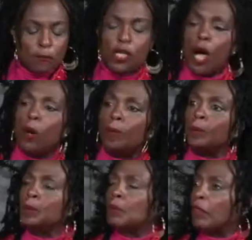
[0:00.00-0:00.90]
So
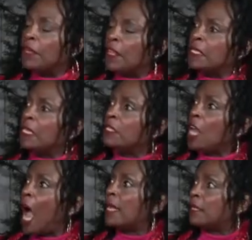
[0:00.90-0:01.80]
this is
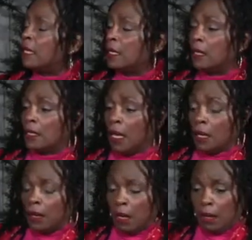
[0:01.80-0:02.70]
not
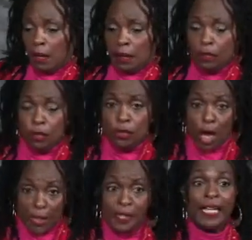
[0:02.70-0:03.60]

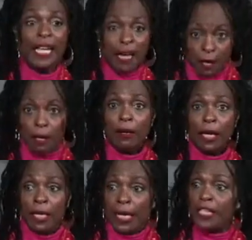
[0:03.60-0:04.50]
just here,
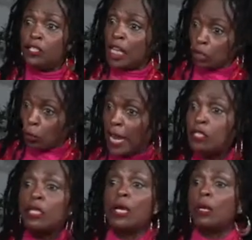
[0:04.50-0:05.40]
it's
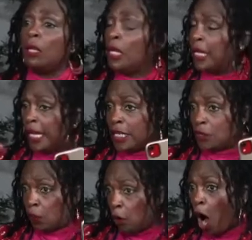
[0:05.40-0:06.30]
generational,
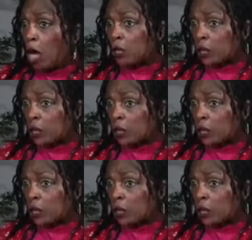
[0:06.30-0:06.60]
it's for all